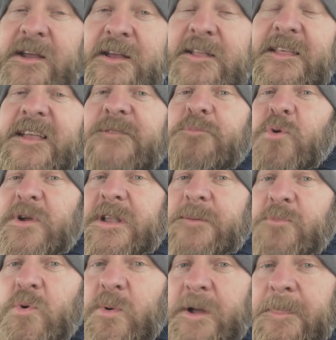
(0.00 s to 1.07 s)
That's point
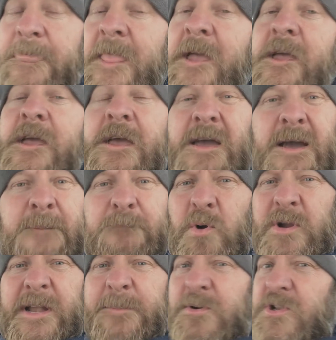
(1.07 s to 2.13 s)
number one.
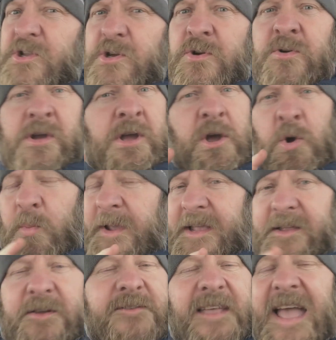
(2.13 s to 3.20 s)
Point number two, we
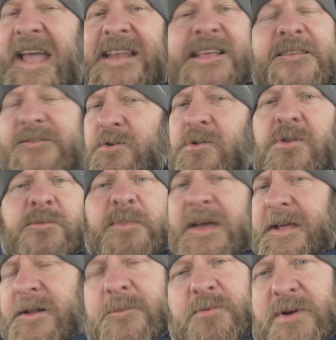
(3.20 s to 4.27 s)
can use any solar
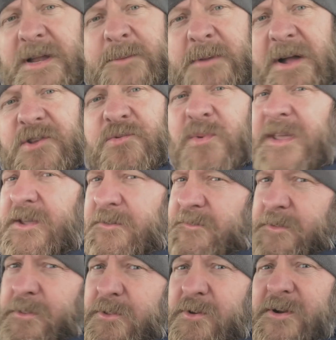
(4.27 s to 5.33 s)
panel pretty much. We
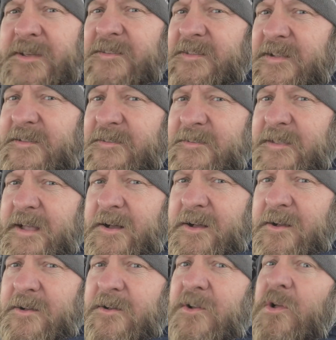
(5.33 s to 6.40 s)
used a 36
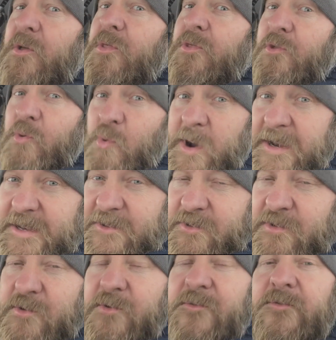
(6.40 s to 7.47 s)
cell,
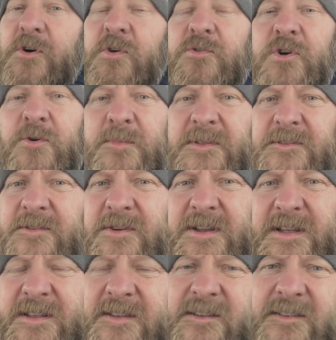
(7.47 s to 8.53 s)
22 volt open
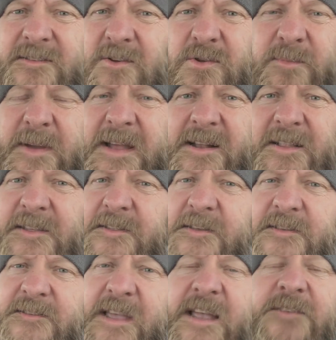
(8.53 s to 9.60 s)
circuit solar panel in
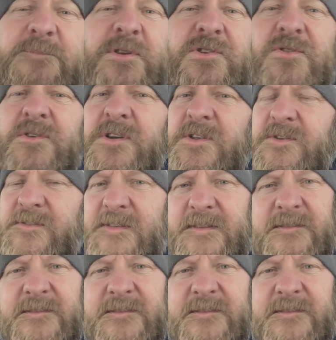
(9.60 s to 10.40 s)
this case, but you could use